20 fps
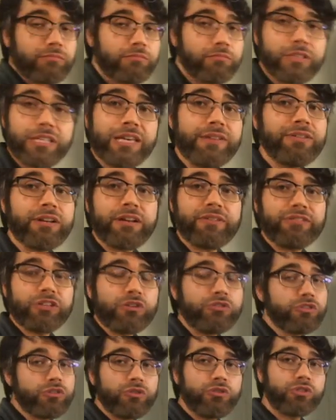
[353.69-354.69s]
even if you
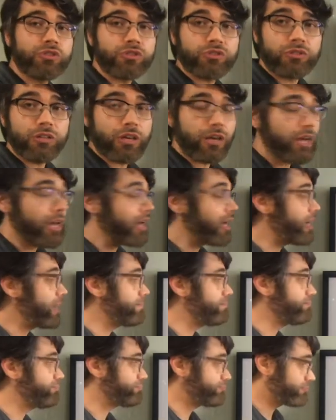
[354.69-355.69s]
use
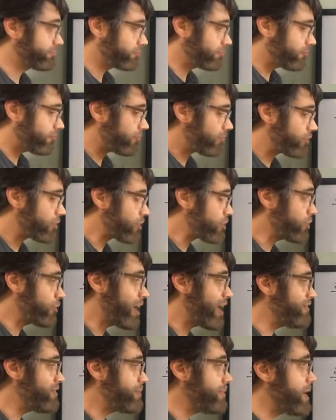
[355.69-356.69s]

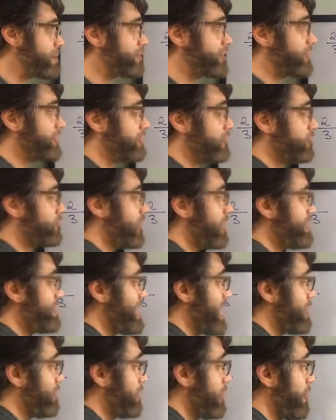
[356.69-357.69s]
graphing paper, still draw the
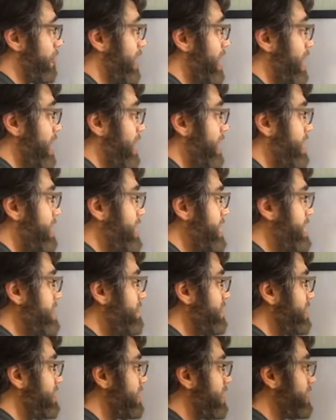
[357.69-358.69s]
arrow.
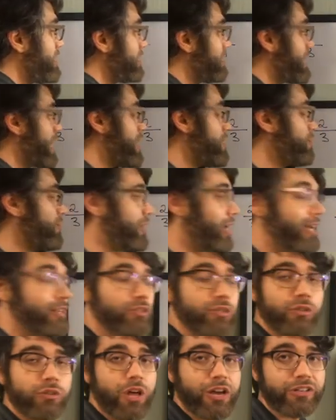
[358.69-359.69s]
Even to this day, when I
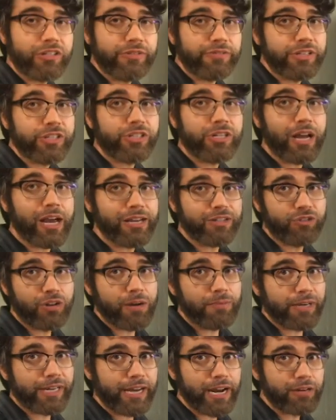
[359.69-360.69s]
do long division, I draw
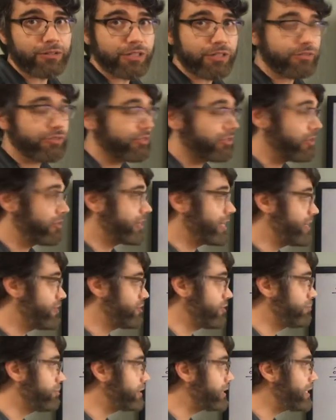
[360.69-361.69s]
my arrows. Okay, so
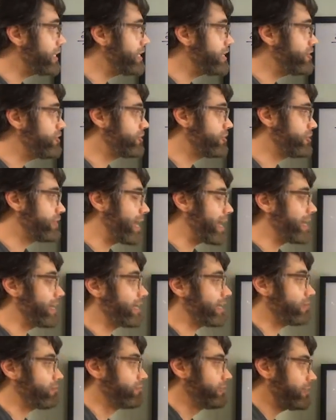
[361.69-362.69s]
please do that.
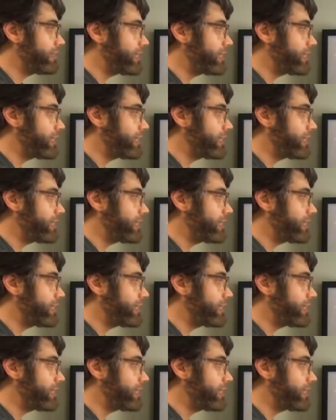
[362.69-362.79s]
It really